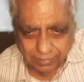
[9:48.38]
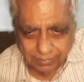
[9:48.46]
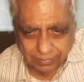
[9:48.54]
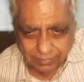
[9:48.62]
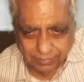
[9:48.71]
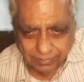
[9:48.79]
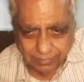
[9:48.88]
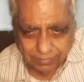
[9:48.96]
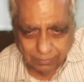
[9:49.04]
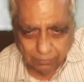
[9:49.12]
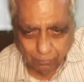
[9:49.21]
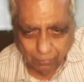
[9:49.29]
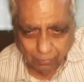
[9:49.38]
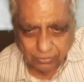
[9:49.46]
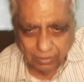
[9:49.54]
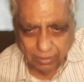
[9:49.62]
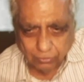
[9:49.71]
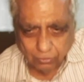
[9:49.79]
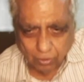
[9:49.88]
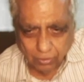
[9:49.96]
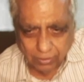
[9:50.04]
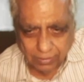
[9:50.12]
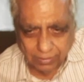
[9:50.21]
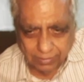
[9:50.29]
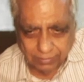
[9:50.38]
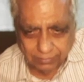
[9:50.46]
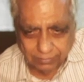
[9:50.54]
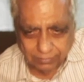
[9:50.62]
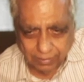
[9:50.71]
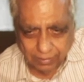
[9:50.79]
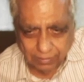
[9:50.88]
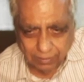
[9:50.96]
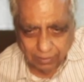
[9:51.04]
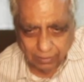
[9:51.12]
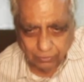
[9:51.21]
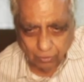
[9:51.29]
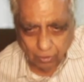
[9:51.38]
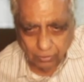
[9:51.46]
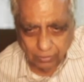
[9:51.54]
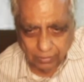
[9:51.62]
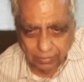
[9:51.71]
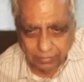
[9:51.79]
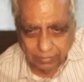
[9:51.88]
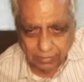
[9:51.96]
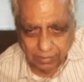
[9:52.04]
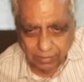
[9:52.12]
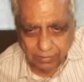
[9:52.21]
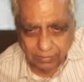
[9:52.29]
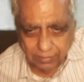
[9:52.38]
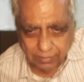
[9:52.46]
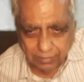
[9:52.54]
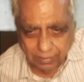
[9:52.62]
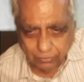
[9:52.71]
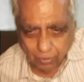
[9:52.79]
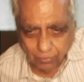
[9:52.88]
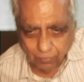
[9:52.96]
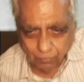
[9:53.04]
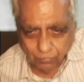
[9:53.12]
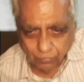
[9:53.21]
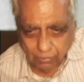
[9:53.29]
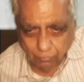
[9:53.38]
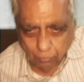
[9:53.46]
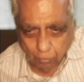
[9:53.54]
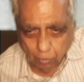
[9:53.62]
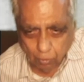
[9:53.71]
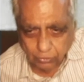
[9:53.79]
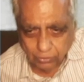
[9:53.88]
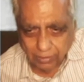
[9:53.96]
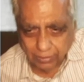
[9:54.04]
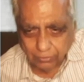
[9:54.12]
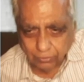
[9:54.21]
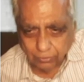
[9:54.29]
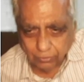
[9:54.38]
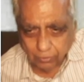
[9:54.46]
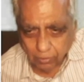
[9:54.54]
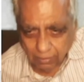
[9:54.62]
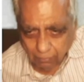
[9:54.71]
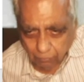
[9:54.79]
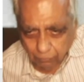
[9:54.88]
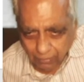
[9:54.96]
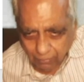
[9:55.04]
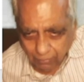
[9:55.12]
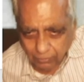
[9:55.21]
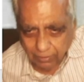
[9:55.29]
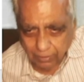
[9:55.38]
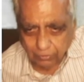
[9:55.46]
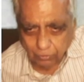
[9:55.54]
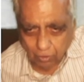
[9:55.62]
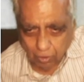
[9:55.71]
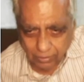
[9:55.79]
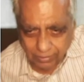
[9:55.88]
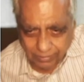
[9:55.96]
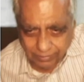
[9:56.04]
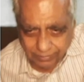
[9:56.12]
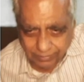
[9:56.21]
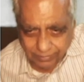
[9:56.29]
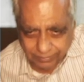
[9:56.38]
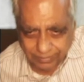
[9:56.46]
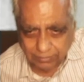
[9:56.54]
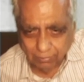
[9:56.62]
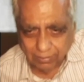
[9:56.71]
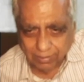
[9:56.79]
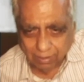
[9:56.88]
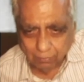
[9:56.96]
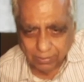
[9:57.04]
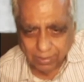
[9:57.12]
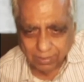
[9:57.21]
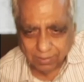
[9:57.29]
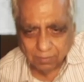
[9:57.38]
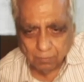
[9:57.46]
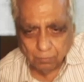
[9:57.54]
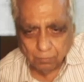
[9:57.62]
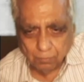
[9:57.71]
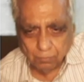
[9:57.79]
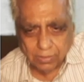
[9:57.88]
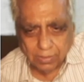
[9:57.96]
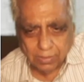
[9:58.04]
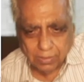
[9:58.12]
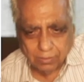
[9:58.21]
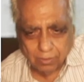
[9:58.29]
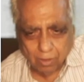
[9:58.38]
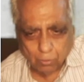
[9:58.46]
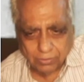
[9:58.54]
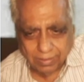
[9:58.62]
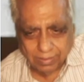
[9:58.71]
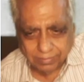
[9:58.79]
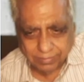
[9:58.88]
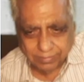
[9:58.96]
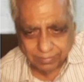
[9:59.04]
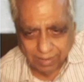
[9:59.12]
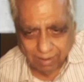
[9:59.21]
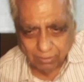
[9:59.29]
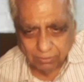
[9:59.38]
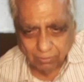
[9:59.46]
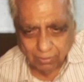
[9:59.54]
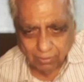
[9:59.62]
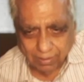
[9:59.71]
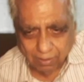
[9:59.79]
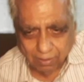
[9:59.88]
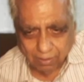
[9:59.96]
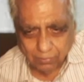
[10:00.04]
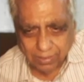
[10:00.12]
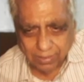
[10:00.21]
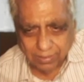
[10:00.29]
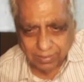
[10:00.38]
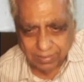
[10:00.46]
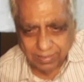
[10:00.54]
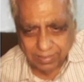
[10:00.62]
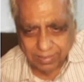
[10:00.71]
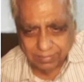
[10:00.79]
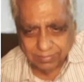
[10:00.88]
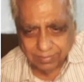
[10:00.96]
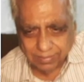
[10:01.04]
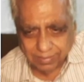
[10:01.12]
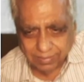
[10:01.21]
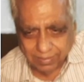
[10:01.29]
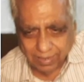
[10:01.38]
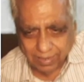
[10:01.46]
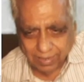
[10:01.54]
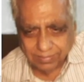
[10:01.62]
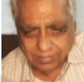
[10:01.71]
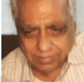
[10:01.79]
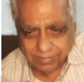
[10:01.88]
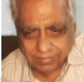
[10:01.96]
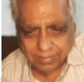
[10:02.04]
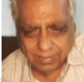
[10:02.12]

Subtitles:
This is first electron, second electron, third electron, fourth electron, fifth electron, sixth will come here in the opposite direction, seventh will come here, 8th, 9th, 10th.